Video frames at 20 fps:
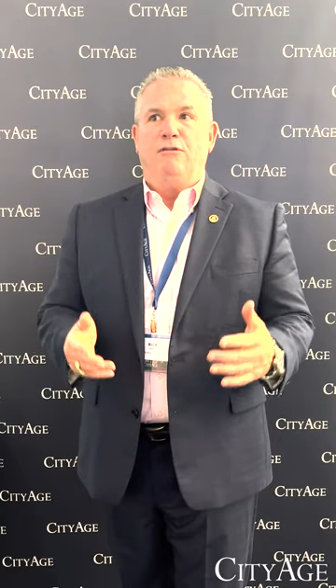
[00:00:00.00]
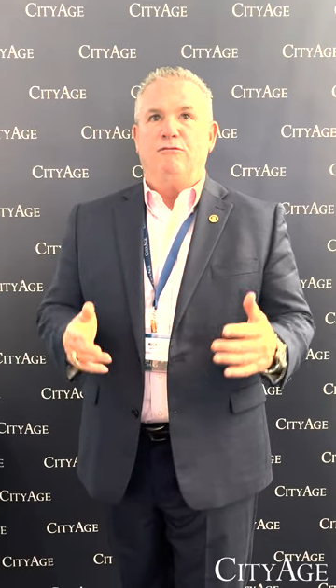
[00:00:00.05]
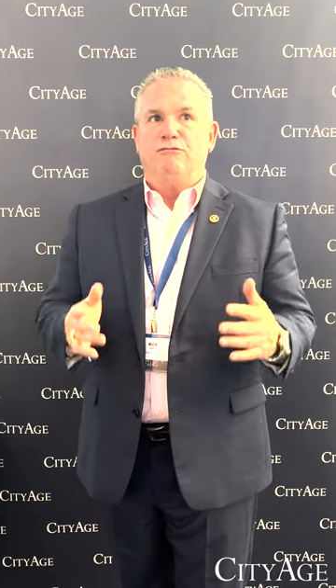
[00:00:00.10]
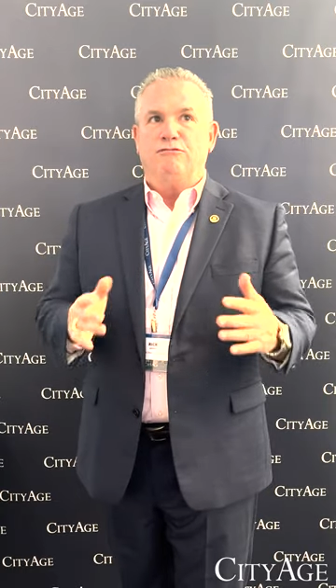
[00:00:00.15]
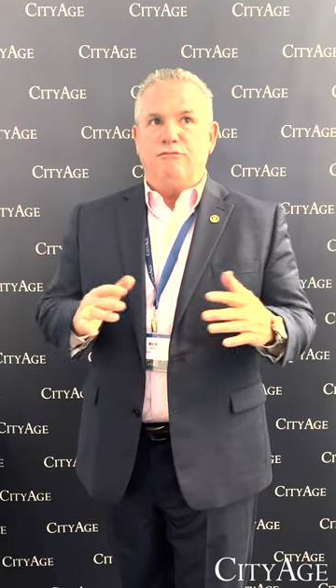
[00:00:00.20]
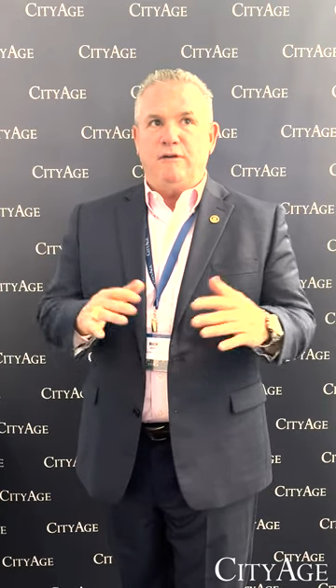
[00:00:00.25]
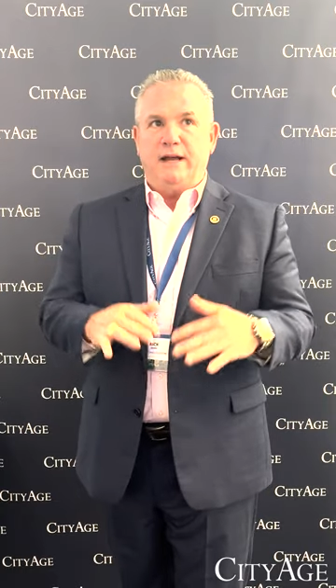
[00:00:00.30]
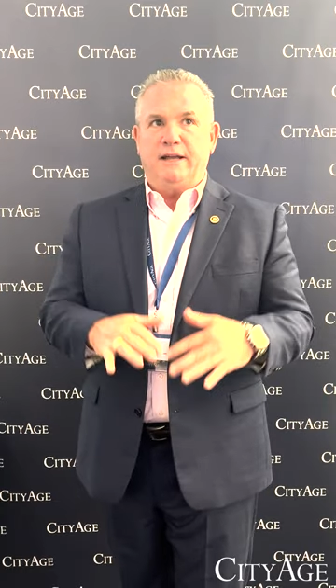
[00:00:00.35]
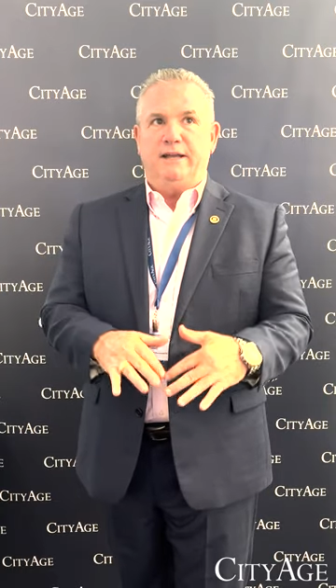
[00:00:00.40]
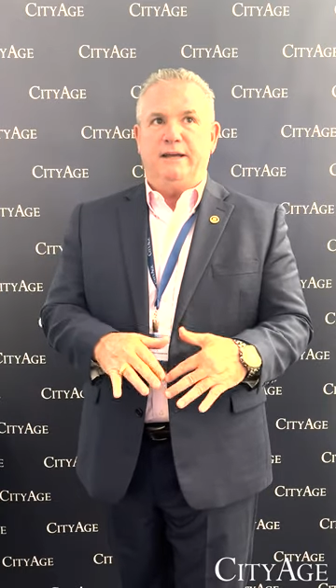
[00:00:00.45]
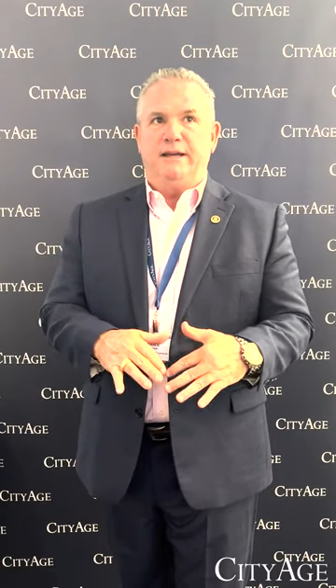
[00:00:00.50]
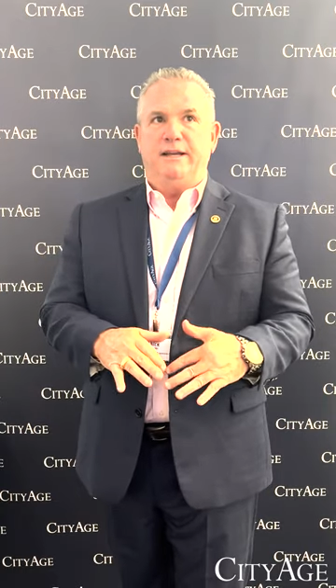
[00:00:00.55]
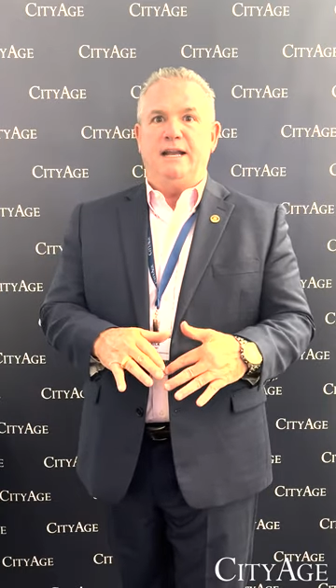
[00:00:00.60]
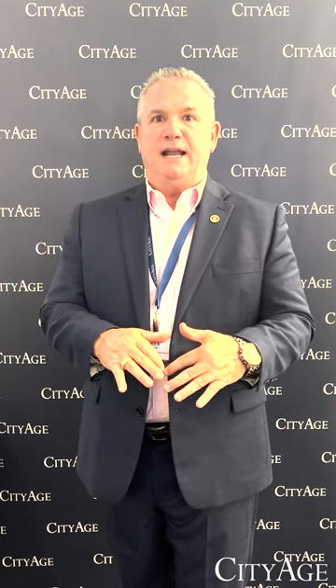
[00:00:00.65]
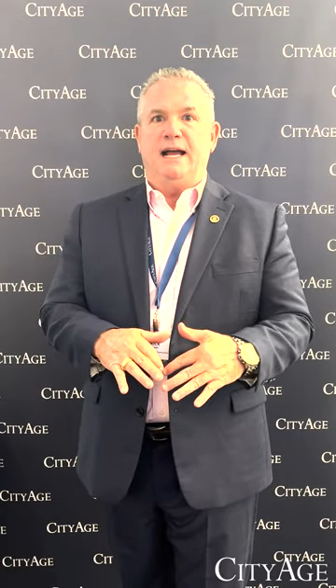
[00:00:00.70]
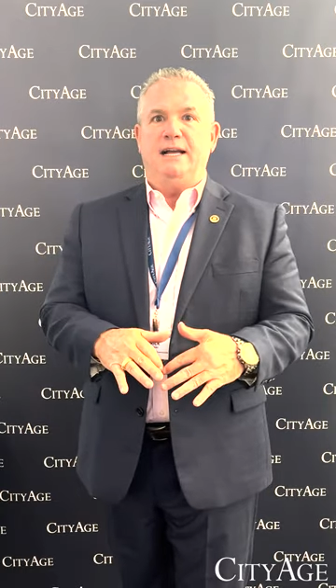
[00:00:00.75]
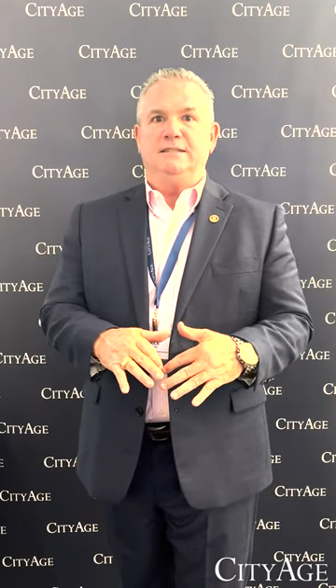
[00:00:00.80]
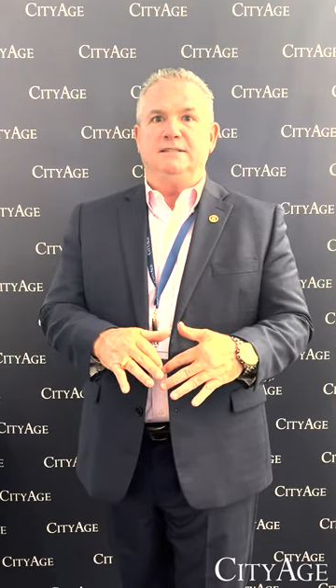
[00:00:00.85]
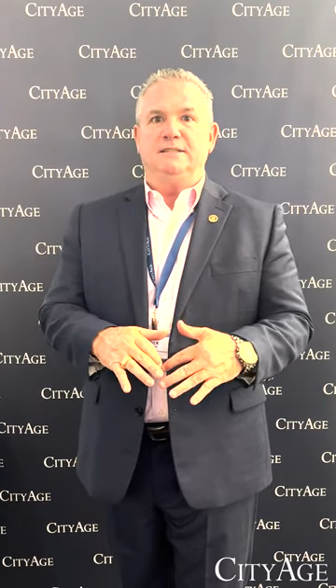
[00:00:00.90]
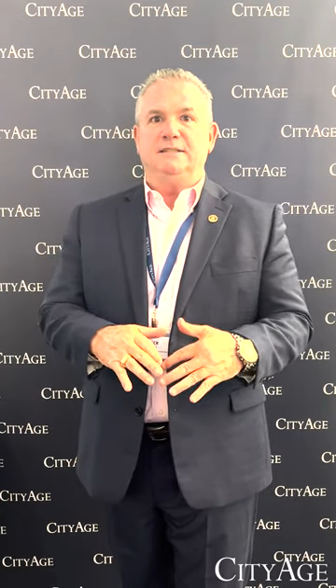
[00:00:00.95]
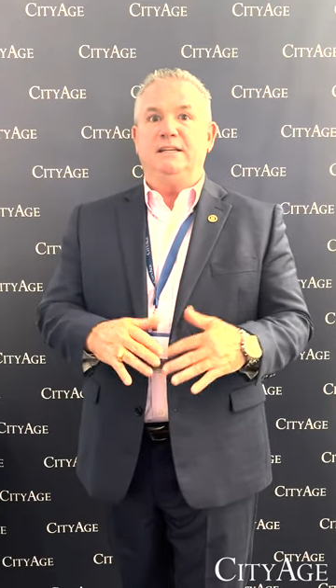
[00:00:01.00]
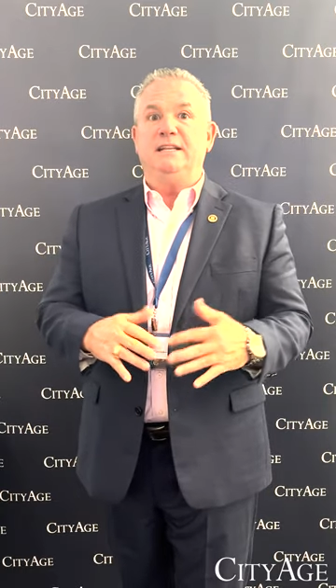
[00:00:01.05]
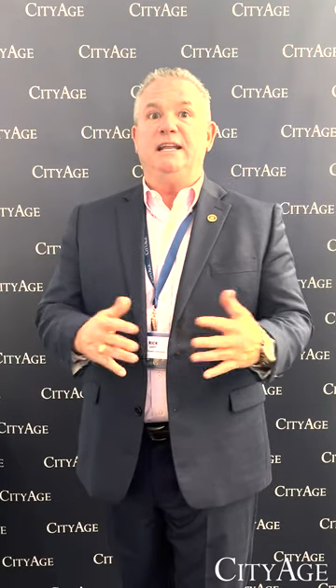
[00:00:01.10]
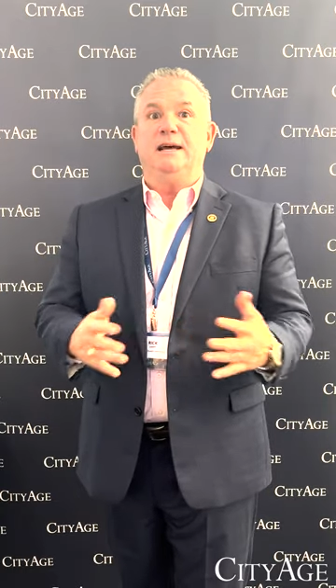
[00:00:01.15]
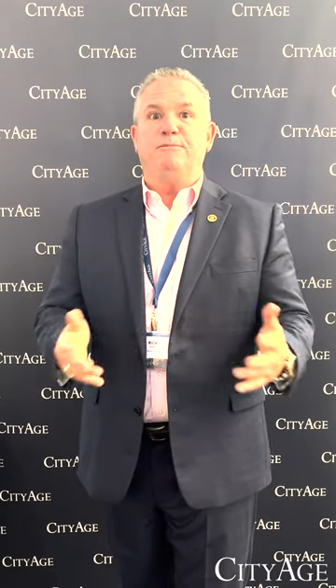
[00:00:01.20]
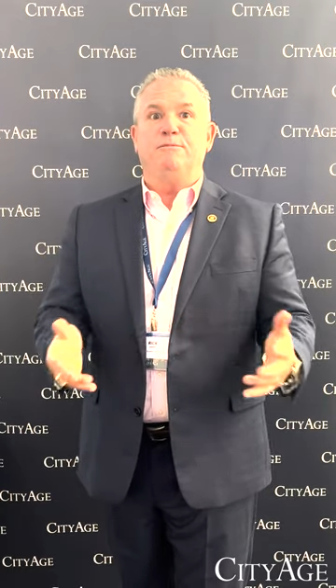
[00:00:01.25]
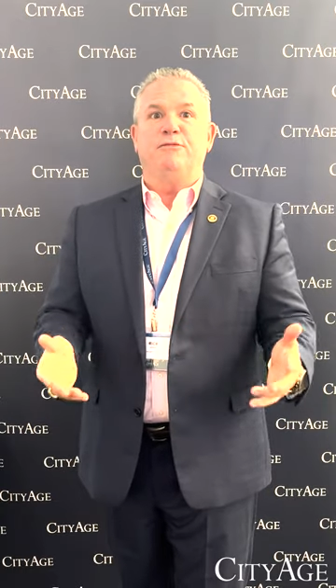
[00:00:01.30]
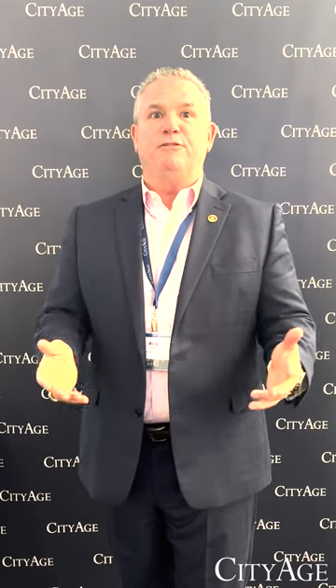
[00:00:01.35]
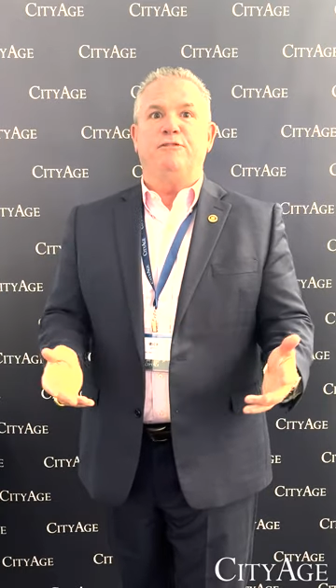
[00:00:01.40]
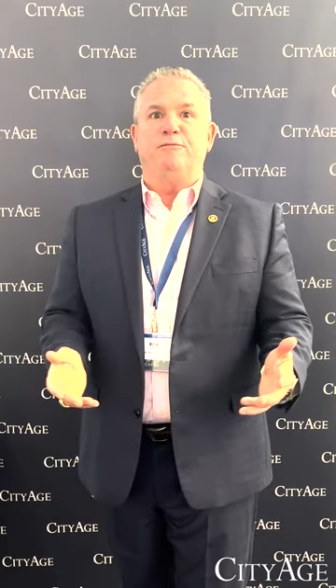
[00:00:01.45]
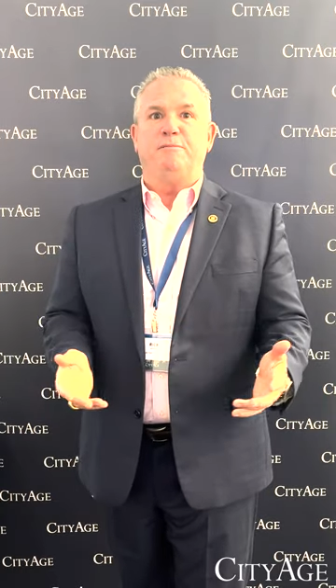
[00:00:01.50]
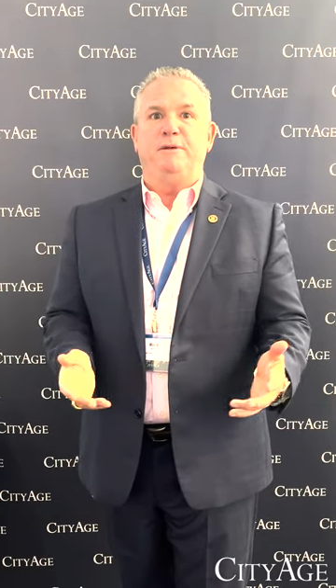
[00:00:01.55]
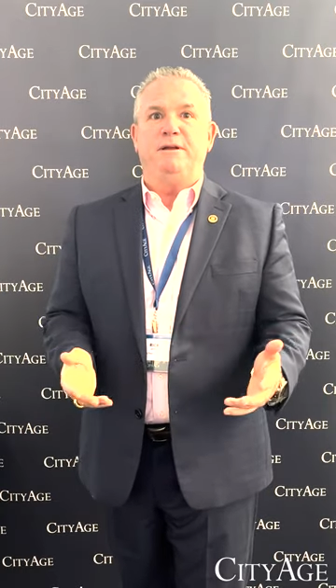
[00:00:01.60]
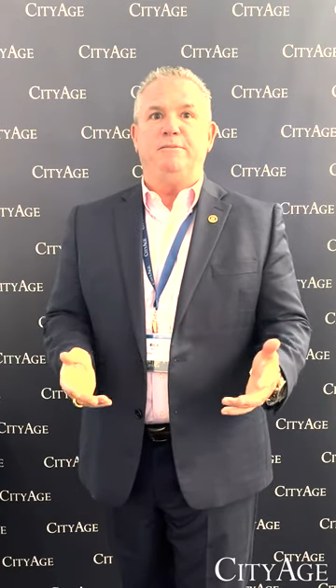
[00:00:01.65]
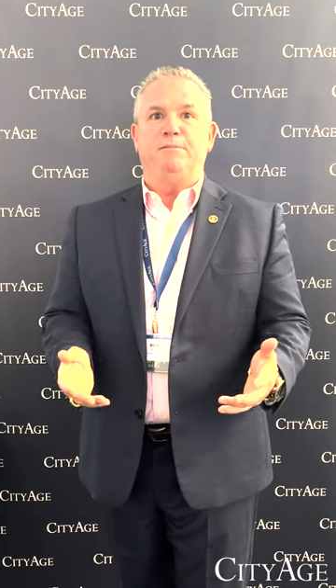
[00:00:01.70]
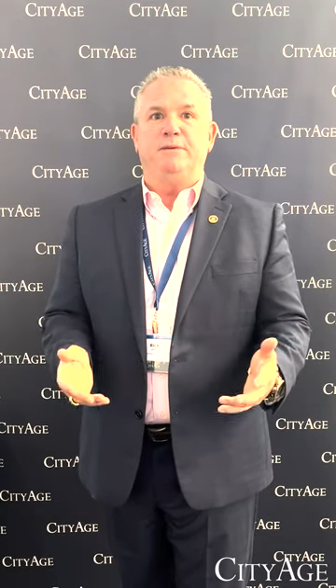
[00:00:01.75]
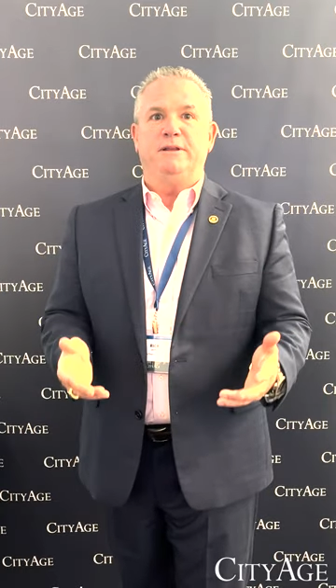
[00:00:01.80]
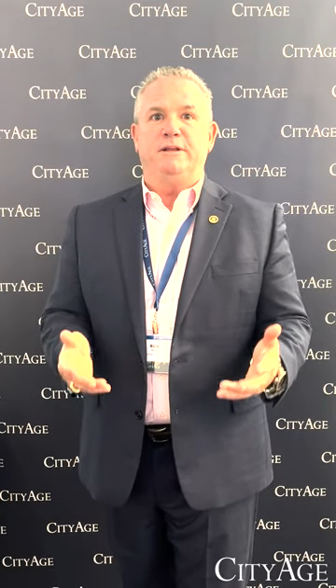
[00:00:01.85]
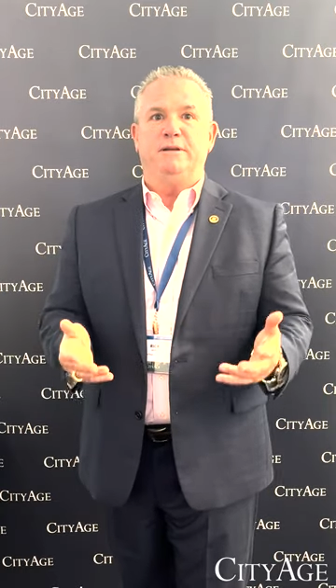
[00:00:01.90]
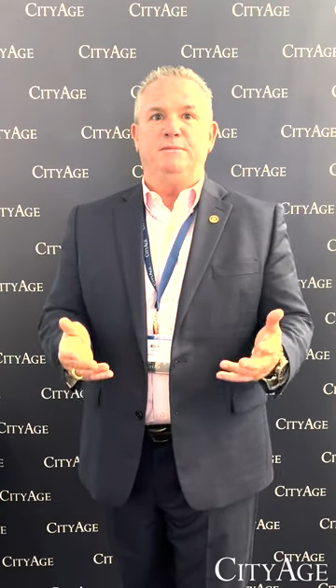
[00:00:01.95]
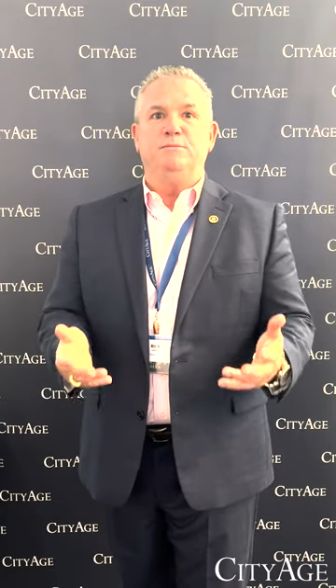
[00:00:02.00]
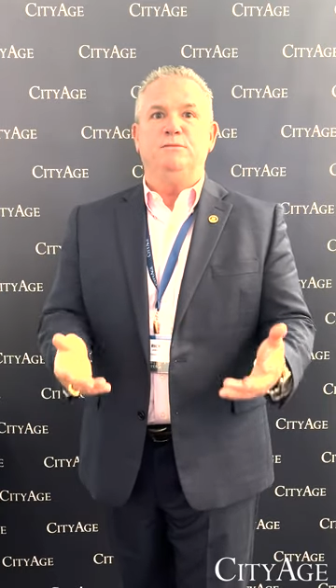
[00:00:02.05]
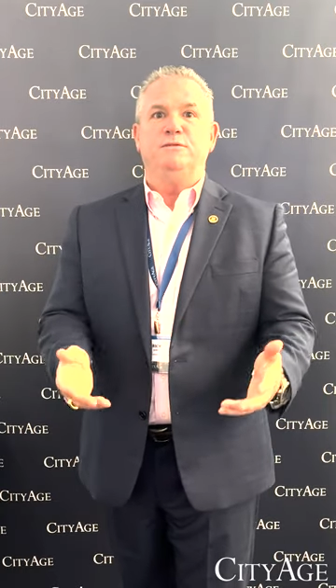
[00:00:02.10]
recognizing the number of people that are